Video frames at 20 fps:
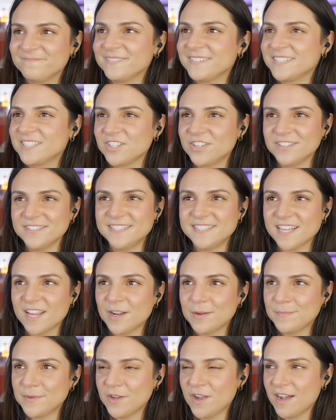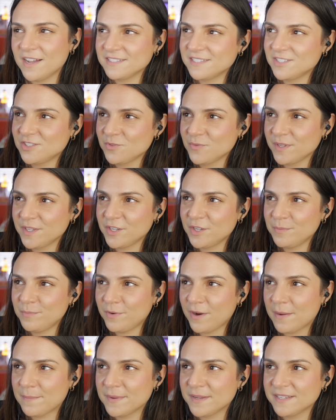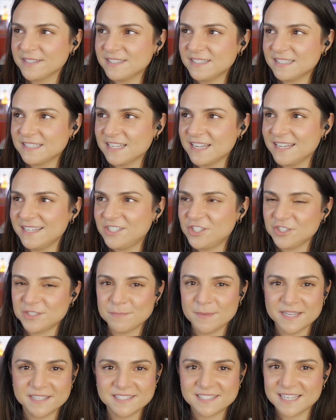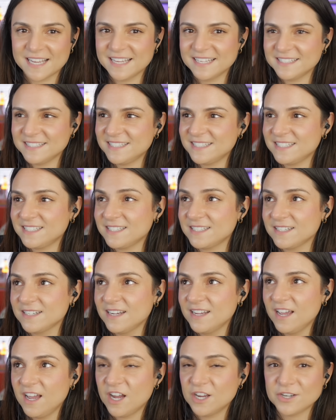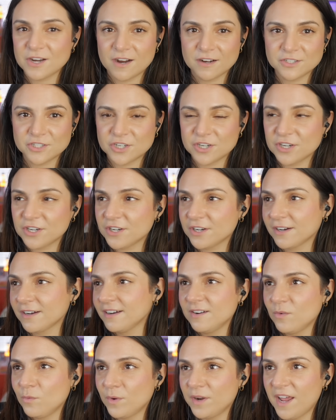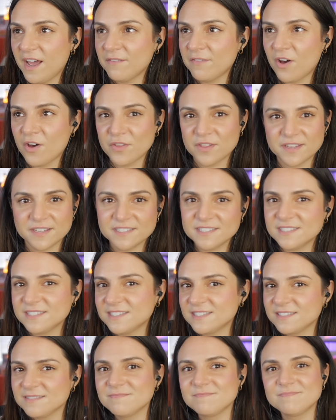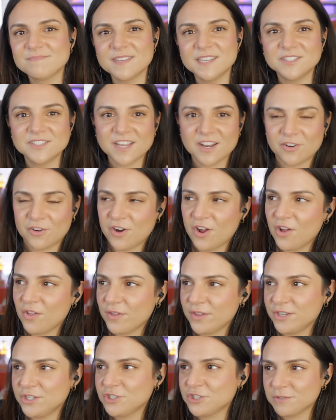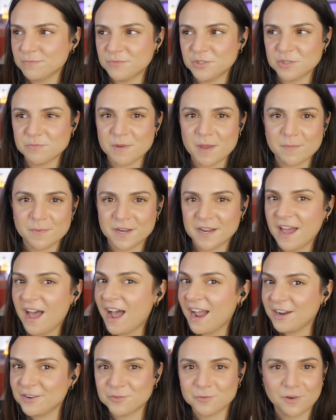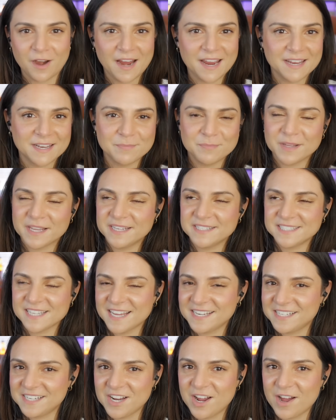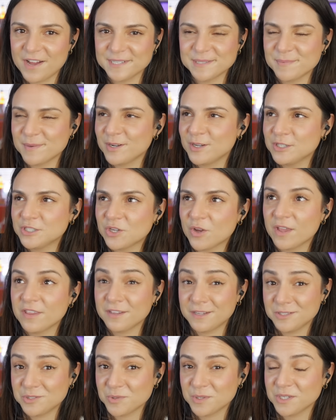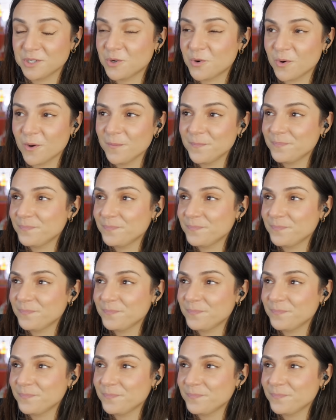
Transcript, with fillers: It's a good setup, you guys. It's a really good premise. It just makes sense. A doctor would have all this insider knowledge and just be able to hide right in plain sight in a hospital. So I think it's really cool.